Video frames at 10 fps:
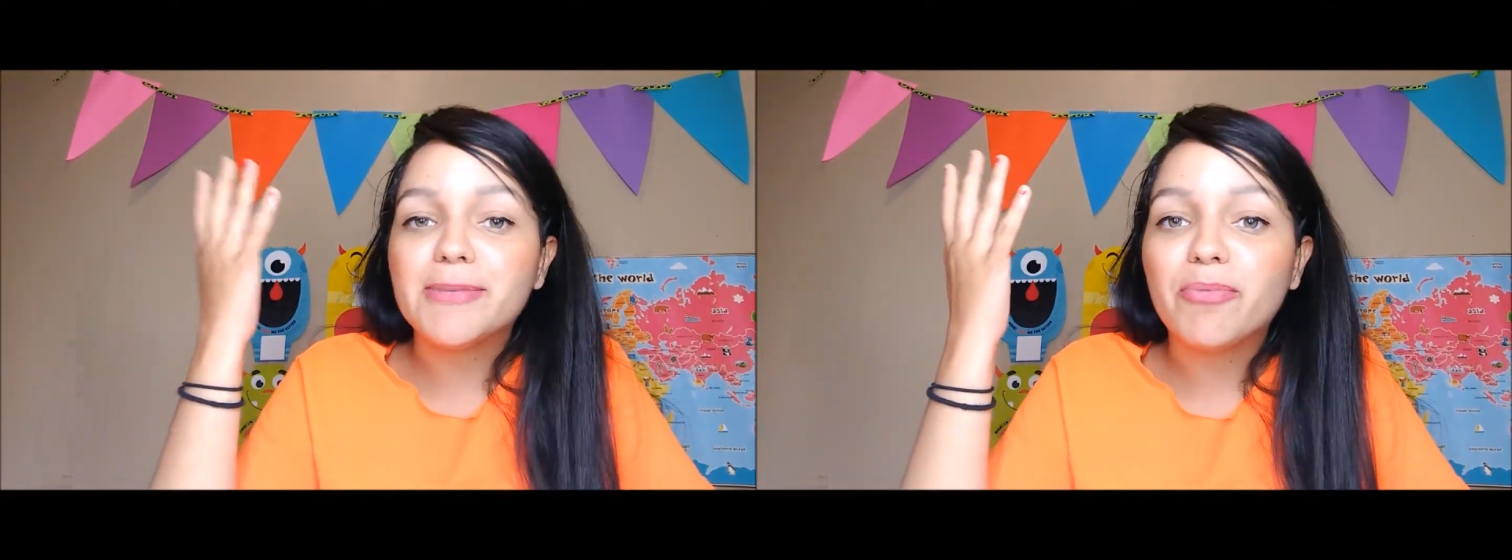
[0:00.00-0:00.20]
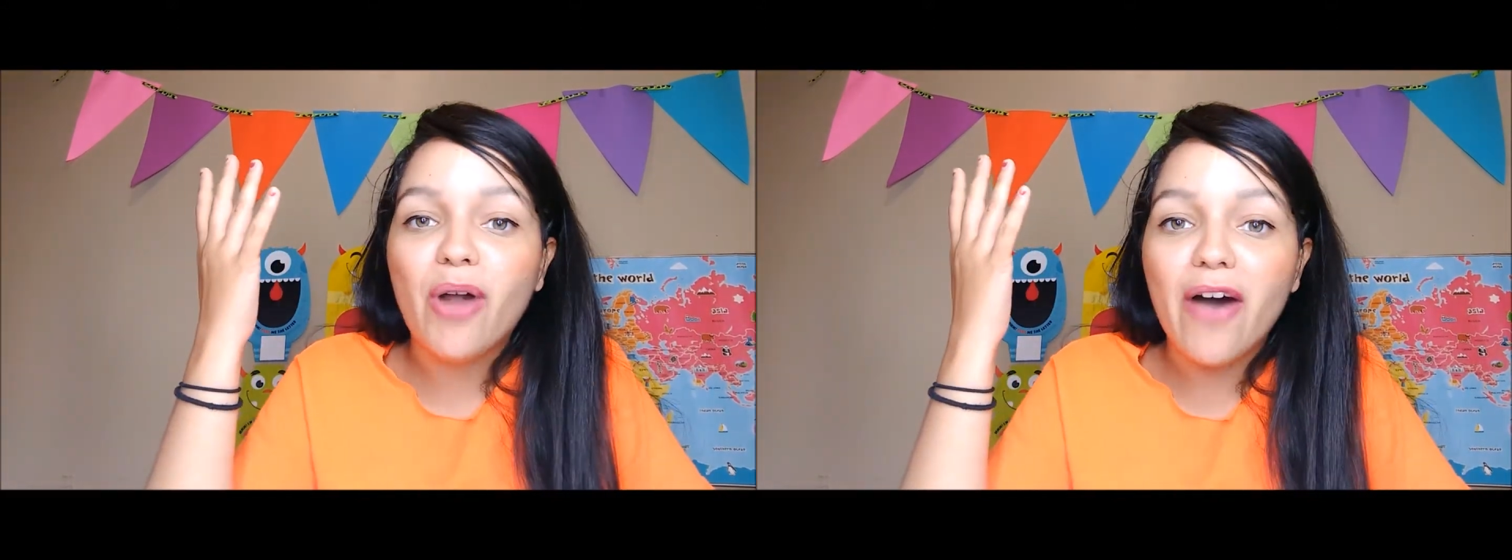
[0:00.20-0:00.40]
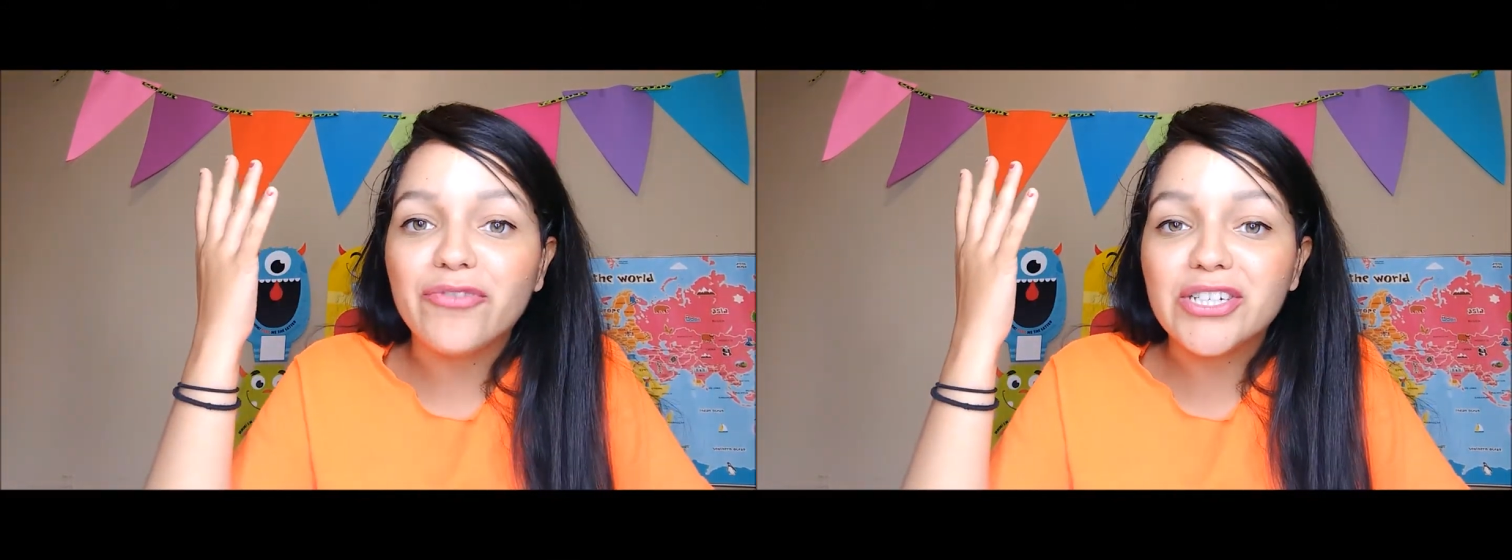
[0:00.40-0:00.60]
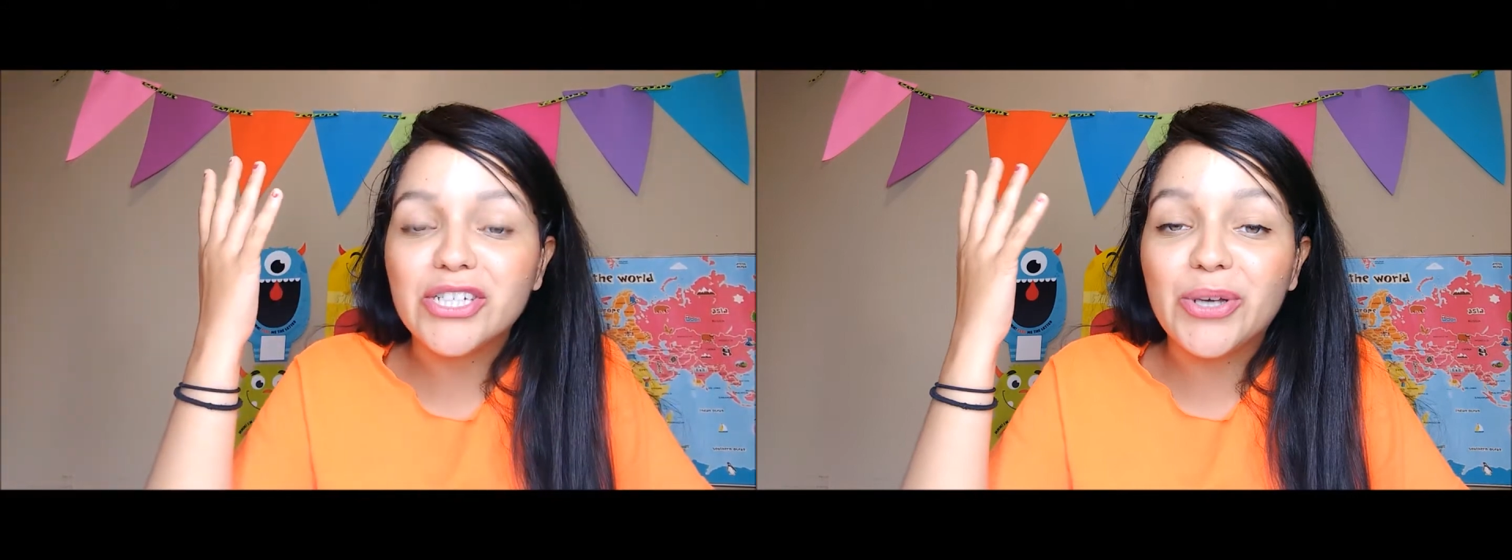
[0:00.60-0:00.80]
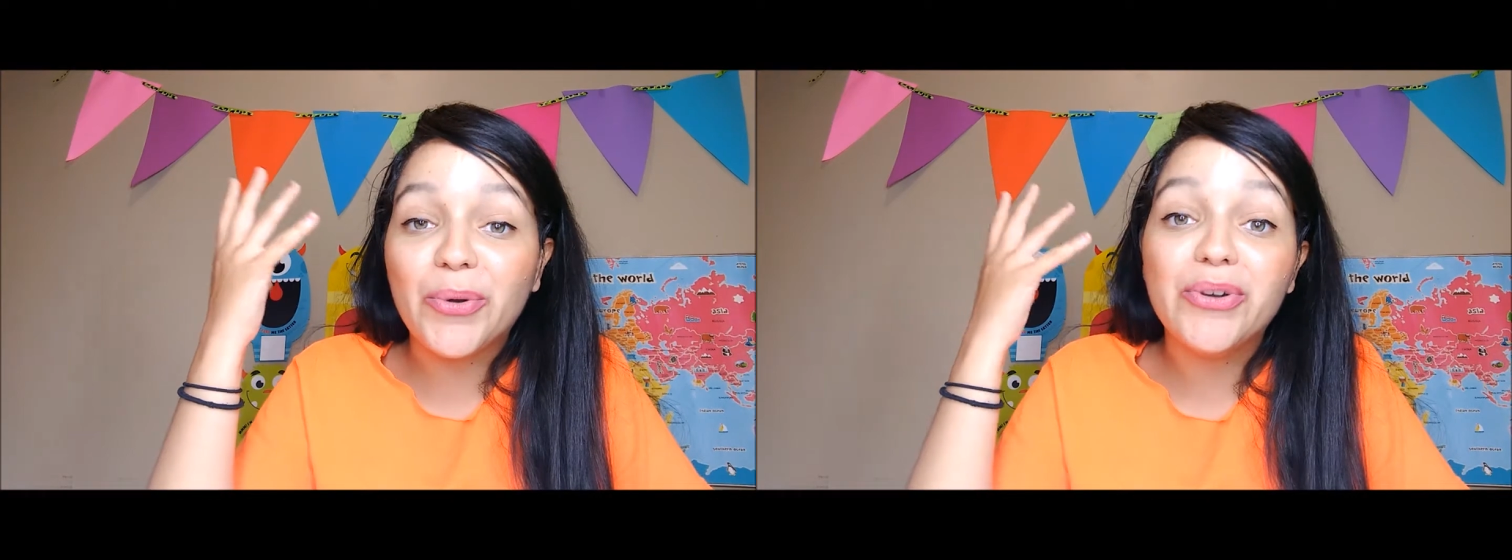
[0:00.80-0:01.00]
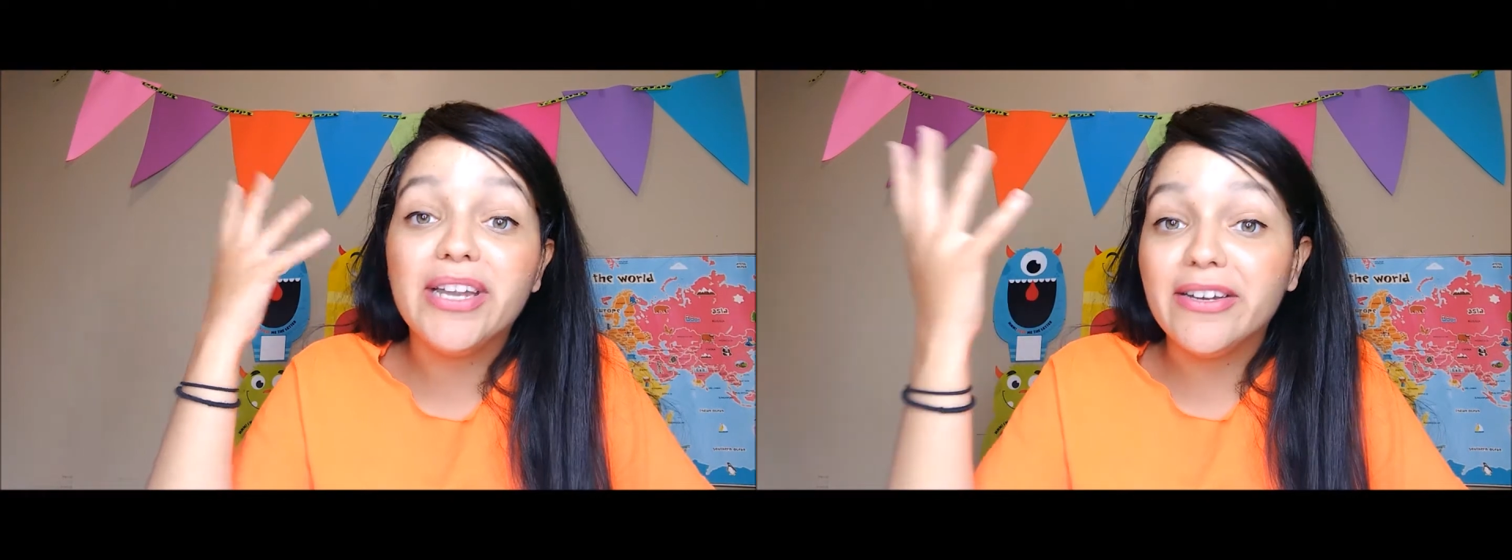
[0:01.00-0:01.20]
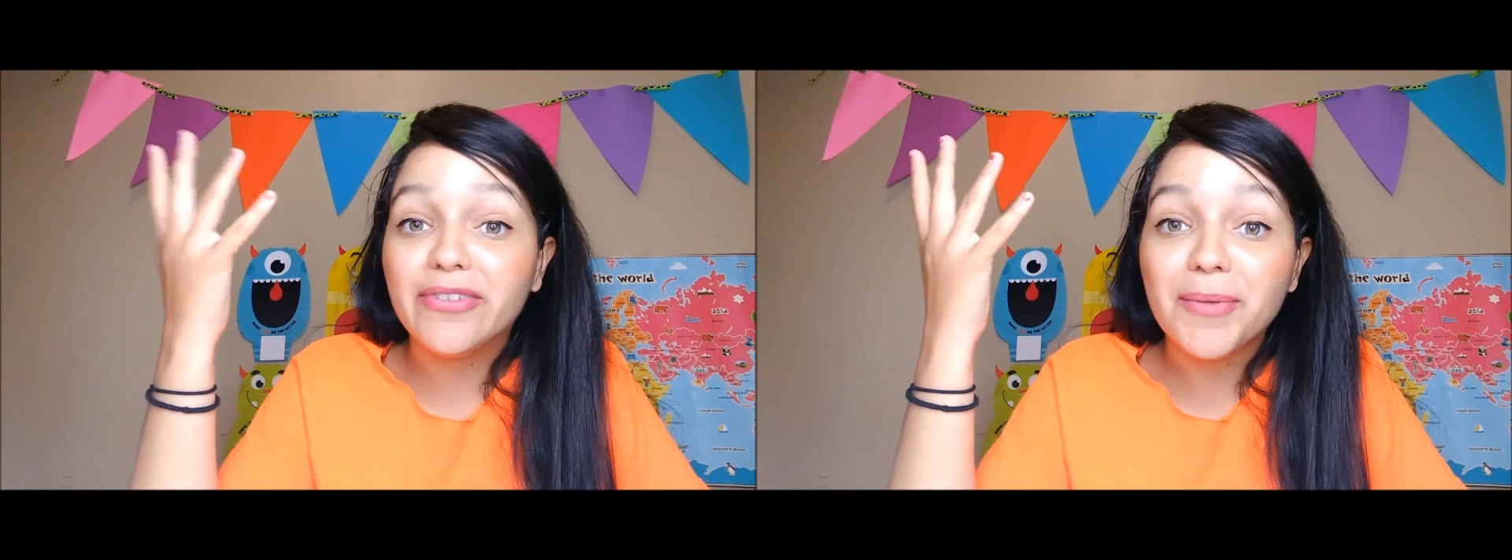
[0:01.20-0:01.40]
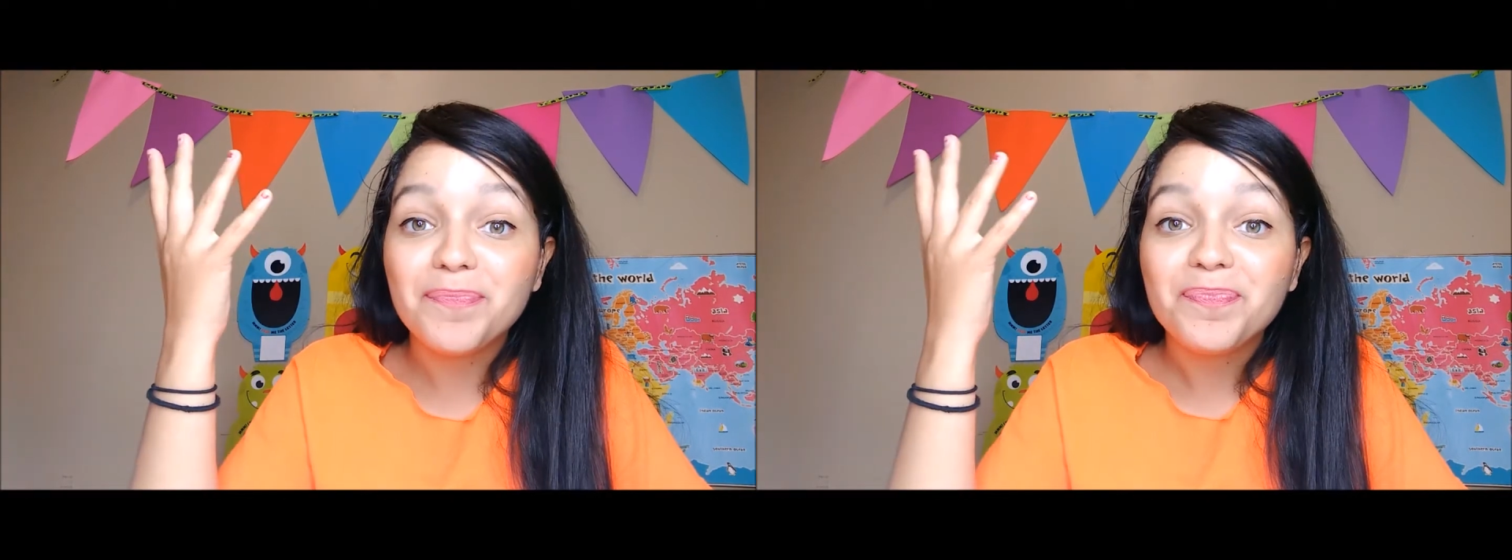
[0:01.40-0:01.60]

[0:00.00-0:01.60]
prophet to go to Nineveh